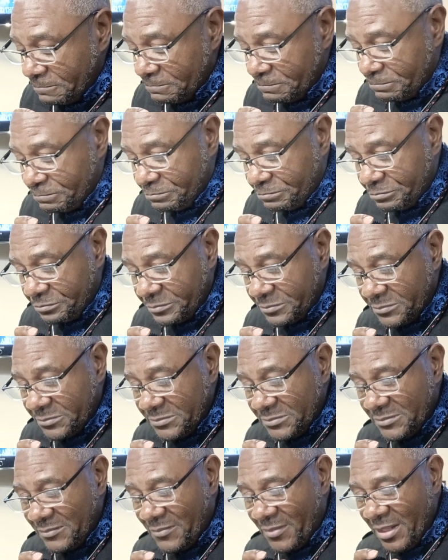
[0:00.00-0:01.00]
Yes, Lord.
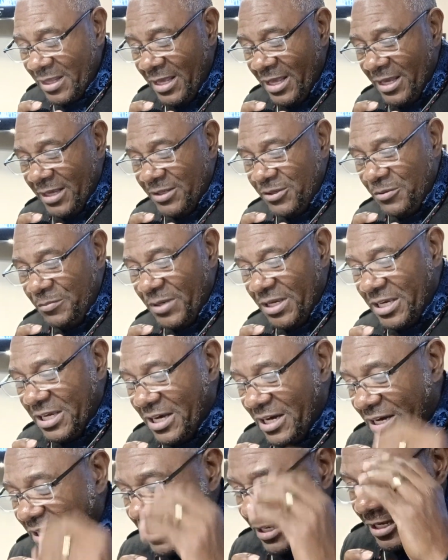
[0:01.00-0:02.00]
You
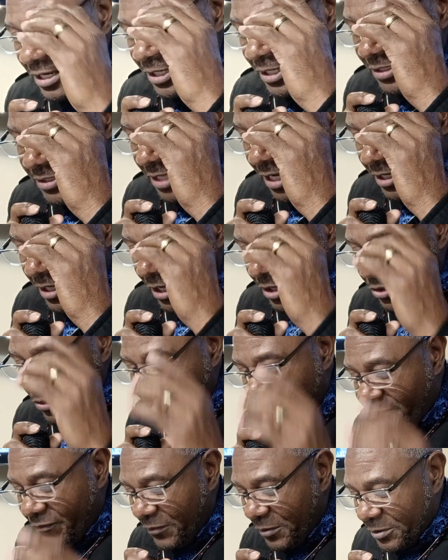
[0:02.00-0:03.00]
begun, he said,
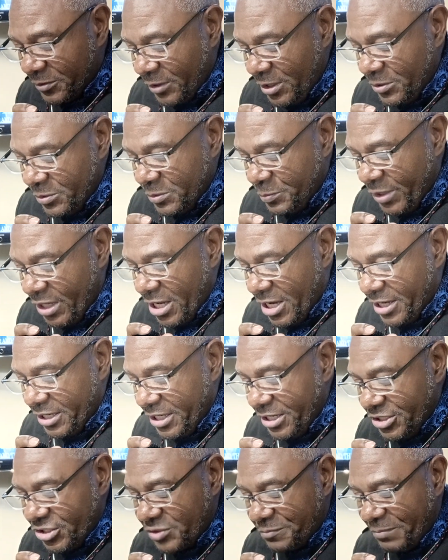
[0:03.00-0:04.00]
you have you
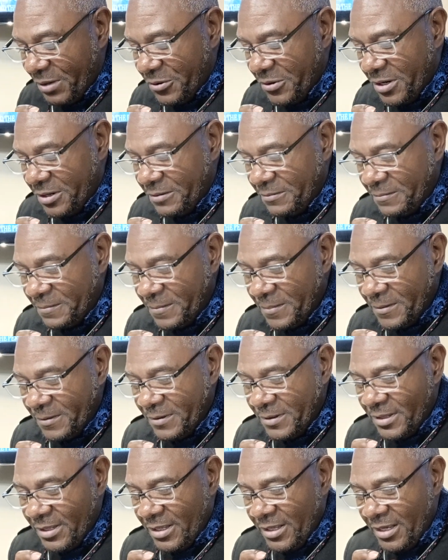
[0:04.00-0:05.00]
begun in the spirit.
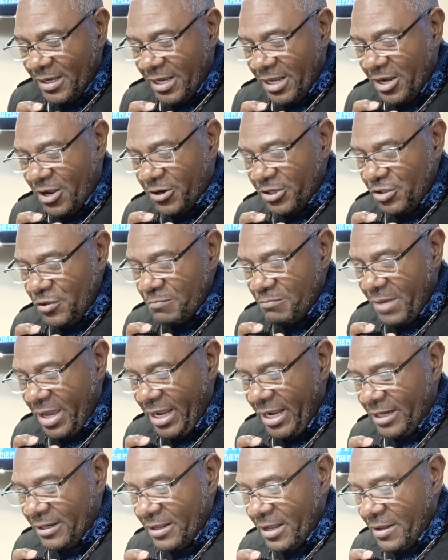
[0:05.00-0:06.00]
Yes. And are you
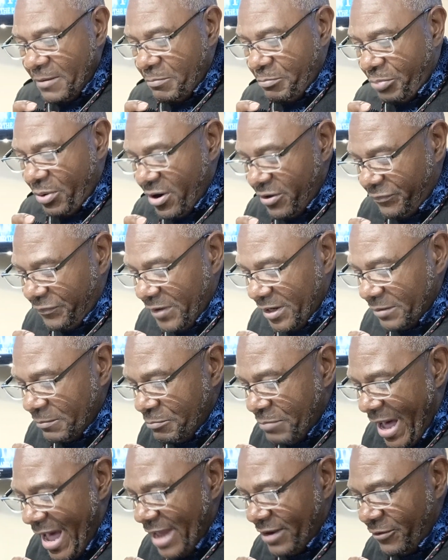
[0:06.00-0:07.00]
made
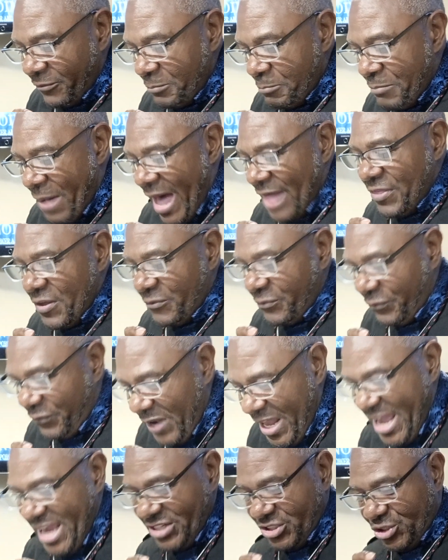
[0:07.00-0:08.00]
perfect by the, by the
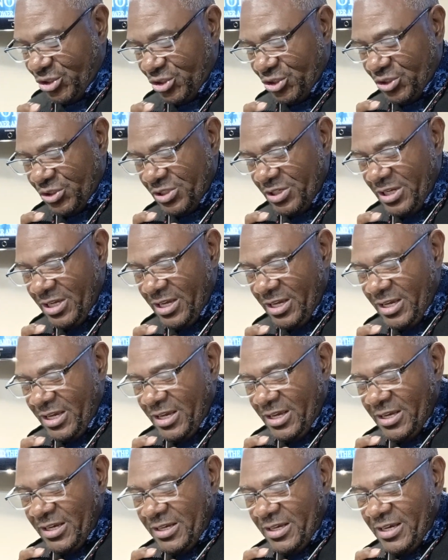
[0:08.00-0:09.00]
flesh?
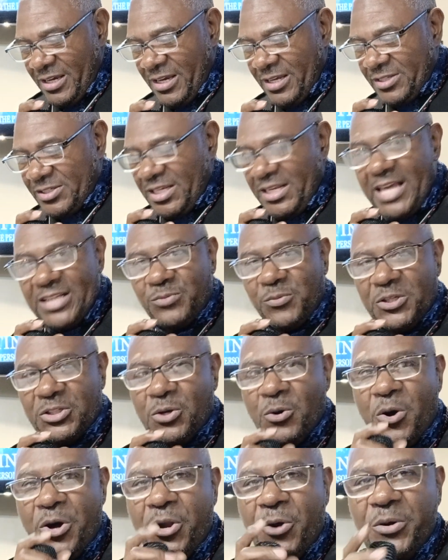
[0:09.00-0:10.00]
Oh. And see, that's
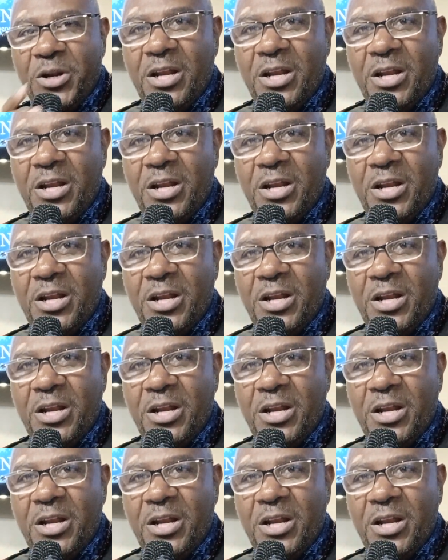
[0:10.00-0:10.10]
what's going